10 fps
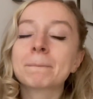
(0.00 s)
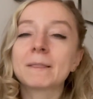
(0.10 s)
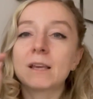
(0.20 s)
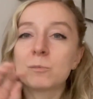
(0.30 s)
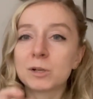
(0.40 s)

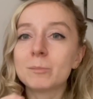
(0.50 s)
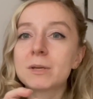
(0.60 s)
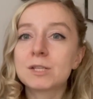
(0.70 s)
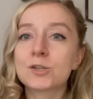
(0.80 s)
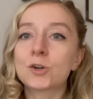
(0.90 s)
they will
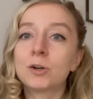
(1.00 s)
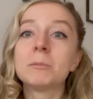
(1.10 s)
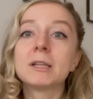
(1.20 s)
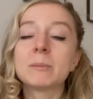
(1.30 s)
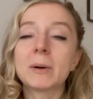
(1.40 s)
be
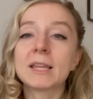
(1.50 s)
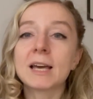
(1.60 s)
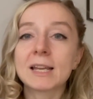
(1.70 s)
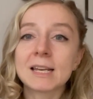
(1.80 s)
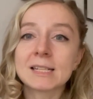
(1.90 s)
determined by
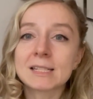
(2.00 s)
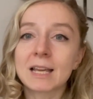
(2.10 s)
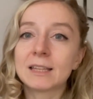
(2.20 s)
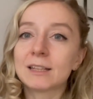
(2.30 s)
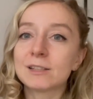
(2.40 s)
that
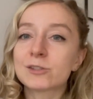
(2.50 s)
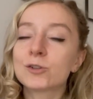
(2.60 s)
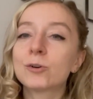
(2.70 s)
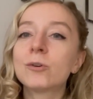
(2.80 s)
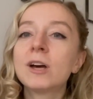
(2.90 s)
ascendant.
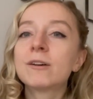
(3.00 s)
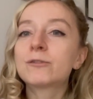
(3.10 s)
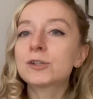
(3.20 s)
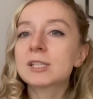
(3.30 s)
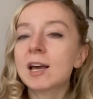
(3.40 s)
So
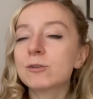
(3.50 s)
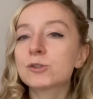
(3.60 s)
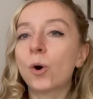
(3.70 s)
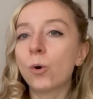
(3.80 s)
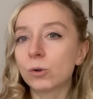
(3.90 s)
first house
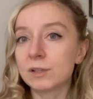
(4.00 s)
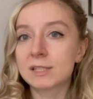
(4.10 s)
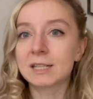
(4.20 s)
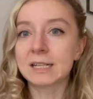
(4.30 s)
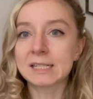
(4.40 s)
holds
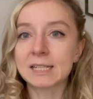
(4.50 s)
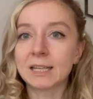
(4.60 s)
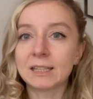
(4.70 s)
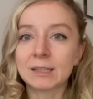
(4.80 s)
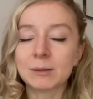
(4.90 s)
the
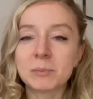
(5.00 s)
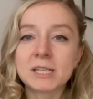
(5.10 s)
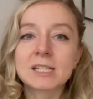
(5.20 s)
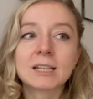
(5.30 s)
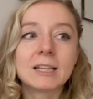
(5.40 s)
ascendant.
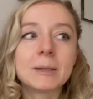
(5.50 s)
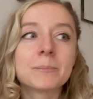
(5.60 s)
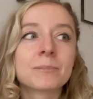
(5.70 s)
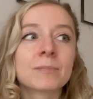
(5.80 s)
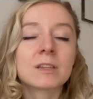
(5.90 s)

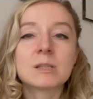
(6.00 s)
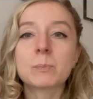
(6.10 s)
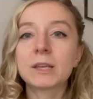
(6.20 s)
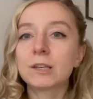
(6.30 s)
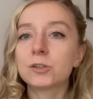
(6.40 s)
Basically,
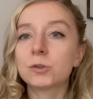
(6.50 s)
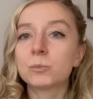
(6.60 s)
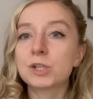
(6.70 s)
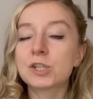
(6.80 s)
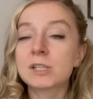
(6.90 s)
dependent on
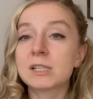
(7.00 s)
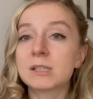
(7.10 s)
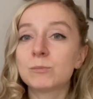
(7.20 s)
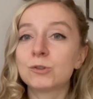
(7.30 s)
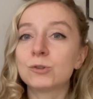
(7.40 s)
which
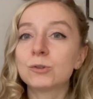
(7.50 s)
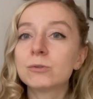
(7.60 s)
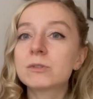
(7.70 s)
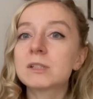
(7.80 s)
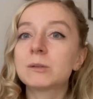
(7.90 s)
system you
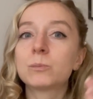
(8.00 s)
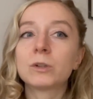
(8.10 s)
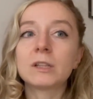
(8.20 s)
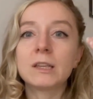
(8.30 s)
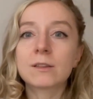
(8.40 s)
use, it
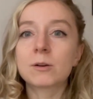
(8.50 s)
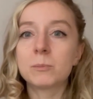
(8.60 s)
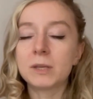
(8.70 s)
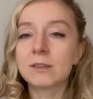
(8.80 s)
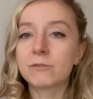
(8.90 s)
will either
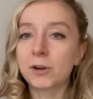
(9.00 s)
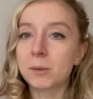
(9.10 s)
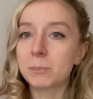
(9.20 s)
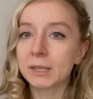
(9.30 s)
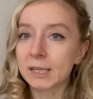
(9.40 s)
be the
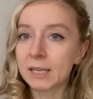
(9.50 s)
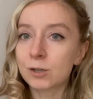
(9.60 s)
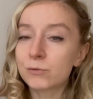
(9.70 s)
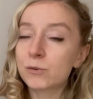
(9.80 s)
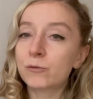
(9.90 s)
very
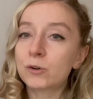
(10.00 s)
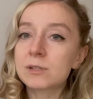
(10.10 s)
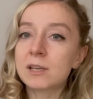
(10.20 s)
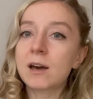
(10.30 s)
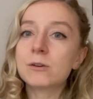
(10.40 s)
beginning of your
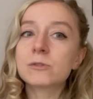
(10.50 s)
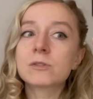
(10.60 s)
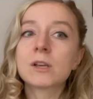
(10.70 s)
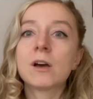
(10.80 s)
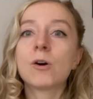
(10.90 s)
first
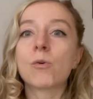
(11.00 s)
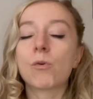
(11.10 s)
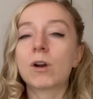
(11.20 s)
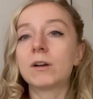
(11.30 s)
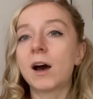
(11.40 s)
house,
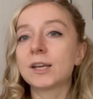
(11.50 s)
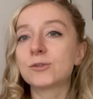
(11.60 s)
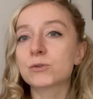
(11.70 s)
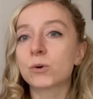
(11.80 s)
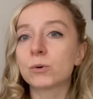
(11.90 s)
or I
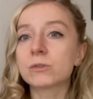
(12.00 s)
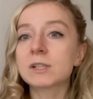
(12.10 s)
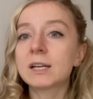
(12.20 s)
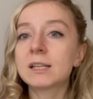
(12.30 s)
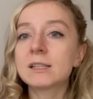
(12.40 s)
use whole
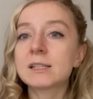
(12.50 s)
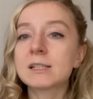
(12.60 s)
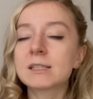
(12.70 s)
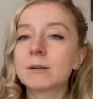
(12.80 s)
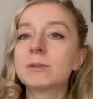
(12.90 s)
sign
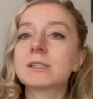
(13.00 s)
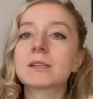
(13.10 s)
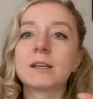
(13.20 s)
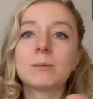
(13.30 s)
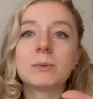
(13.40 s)
system. It's
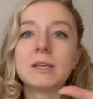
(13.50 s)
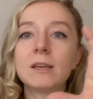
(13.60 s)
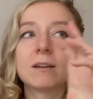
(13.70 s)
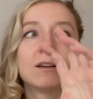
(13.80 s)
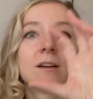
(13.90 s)
gonna
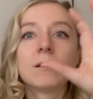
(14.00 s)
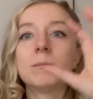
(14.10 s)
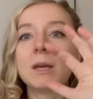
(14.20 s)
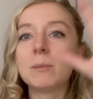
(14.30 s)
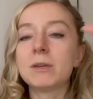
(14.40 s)
be
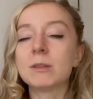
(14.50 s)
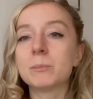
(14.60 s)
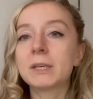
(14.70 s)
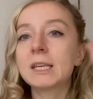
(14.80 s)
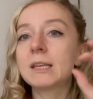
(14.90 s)
maybe in the
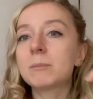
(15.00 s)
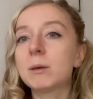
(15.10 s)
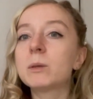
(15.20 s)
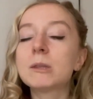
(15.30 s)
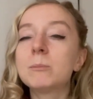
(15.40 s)
beginning,
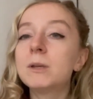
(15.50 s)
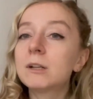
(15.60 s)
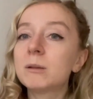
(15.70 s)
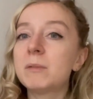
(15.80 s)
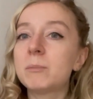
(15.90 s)
maybe in the
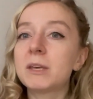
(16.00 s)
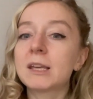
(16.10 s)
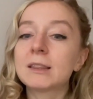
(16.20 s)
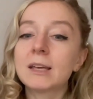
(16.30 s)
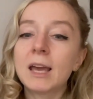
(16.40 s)
middle, maybe
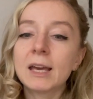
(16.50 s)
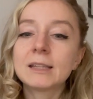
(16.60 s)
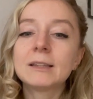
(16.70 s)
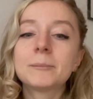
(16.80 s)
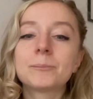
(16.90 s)
at the
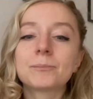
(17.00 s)
end,